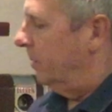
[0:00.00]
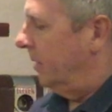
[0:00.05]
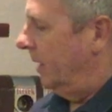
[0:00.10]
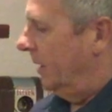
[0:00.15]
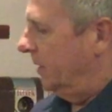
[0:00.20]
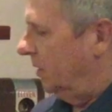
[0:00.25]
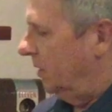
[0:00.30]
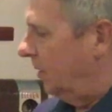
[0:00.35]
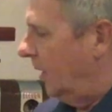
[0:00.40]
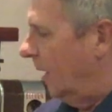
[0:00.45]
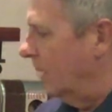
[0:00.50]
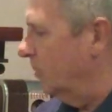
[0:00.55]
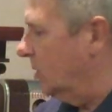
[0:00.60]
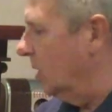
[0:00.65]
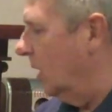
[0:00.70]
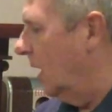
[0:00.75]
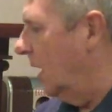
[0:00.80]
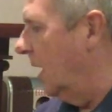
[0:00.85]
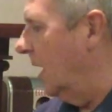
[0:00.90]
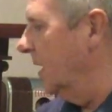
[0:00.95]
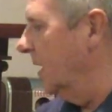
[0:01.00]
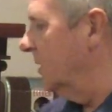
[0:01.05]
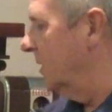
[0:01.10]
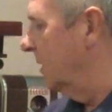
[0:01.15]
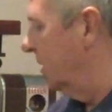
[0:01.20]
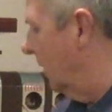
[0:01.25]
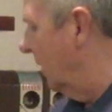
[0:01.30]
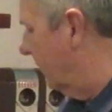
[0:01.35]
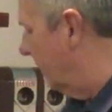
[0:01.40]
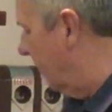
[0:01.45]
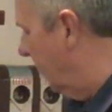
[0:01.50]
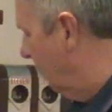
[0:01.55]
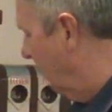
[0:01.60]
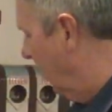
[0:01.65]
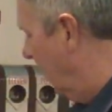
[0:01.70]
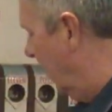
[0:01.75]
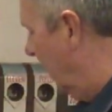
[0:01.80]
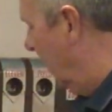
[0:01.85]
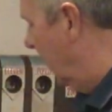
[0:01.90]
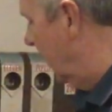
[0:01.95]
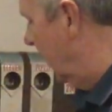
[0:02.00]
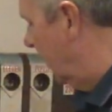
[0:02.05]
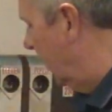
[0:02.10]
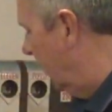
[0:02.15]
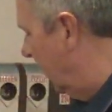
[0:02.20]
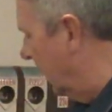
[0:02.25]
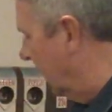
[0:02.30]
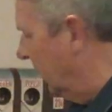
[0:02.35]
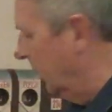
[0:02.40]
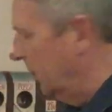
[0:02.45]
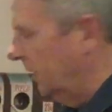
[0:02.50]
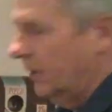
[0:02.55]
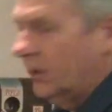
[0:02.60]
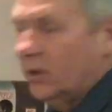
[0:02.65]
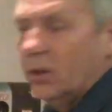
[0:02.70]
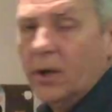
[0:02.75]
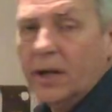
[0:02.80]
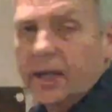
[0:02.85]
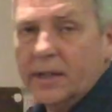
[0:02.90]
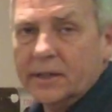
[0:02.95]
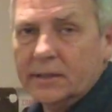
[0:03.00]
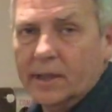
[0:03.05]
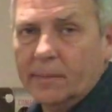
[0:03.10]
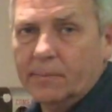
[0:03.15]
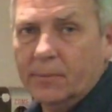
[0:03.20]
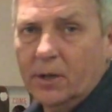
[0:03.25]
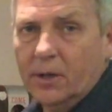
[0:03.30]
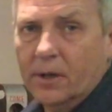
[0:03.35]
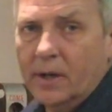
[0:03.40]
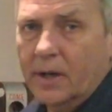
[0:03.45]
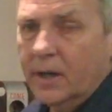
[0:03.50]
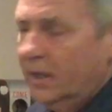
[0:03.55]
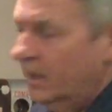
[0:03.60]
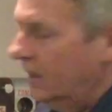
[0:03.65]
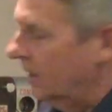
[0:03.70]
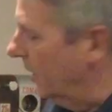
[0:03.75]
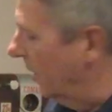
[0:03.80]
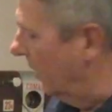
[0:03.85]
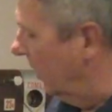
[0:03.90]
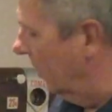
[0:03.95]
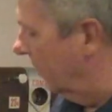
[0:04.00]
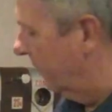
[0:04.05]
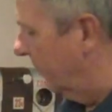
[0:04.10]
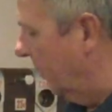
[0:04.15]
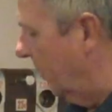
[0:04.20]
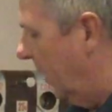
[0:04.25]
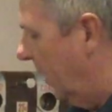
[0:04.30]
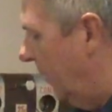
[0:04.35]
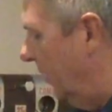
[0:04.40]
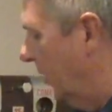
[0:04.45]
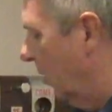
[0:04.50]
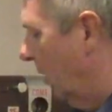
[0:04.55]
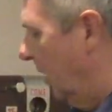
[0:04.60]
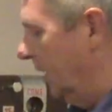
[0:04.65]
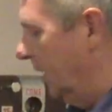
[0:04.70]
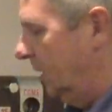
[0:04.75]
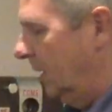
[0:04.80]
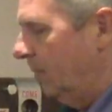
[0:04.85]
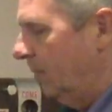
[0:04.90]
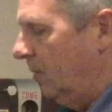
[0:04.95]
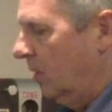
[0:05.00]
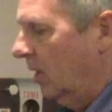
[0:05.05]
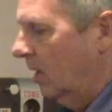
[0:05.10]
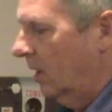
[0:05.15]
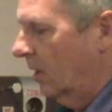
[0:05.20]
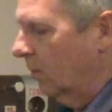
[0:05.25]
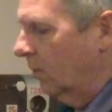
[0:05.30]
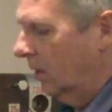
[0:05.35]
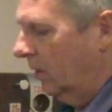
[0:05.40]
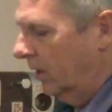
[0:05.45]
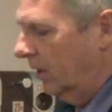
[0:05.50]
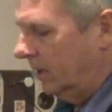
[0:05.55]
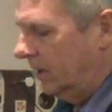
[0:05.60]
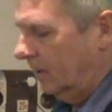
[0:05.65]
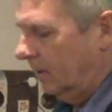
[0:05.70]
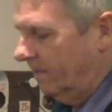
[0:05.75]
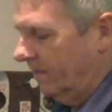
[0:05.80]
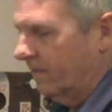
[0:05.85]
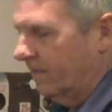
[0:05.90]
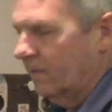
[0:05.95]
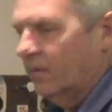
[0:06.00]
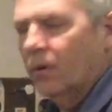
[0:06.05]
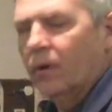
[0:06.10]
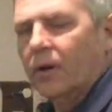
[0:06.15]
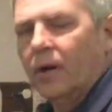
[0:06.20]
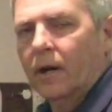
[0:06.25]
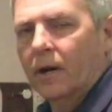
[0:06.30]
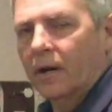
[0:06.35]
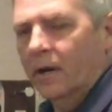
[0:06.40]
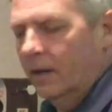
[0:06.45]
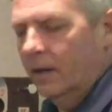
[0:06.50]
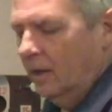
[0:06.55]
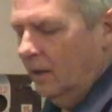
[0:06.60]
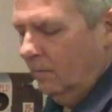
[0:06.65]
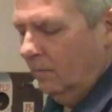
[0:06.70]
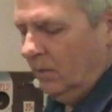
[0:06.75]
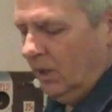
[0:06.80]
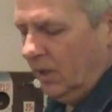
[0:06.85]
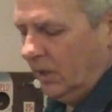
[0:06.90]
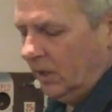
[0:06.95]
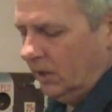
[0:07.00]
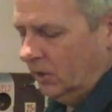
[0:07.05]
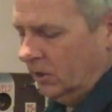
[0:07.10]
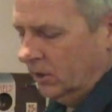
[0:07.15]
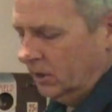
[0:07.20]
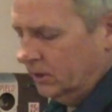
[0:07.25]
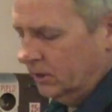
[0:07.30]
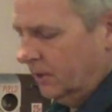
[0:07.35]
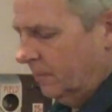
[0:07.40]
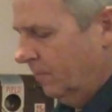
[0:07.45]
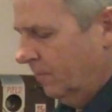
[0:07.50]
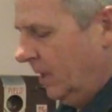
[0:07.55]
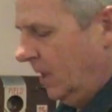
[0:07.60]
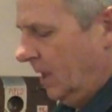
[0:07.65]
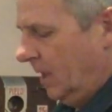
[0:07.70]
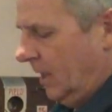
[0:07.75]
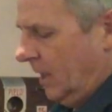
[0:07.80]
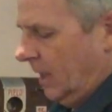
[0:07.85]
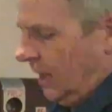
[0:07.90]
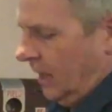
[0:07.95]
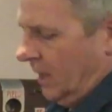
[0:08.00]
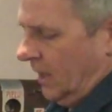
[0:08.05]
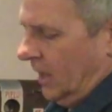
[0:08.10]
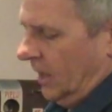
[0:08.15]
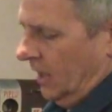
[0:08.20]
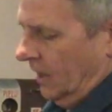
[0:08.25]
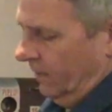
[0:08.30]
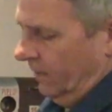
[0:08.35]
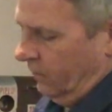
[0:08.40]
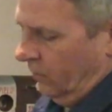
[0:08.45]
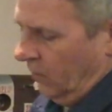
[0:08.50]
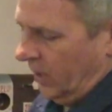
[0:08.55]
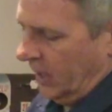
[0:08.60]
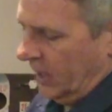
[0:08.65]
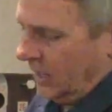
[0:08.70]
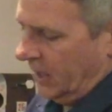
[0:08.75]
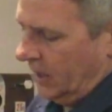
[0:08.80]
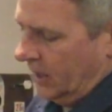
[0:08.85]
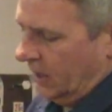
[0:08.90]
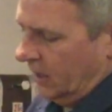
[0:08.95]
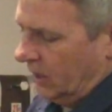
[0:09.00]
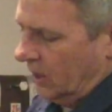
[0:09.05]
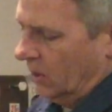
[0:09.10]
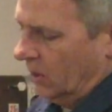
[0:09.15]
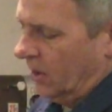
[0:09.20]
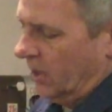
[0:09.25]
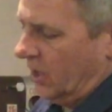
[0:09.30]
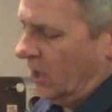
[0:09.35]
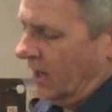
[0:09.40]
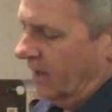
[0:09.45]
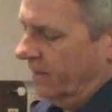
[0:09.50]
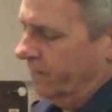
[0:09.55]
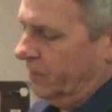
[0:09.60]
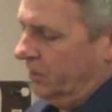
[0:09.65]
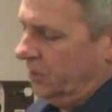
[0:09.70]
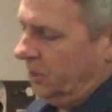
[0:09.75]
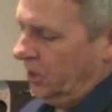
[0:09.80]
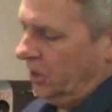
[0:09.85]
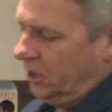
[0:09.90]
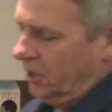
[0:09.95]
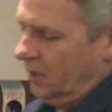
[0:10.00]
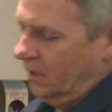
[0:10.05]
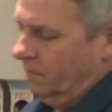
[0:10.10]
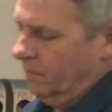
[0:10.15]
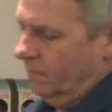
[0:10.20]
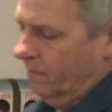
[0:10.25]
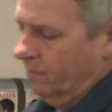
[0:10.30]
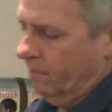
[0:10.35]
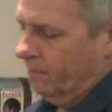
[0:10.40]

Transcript: plays the same songs as if they put in a nickel in the coin acceptor, if you had the coin acceptor hardware hooked up for our MIDI controller. If we go to the off position,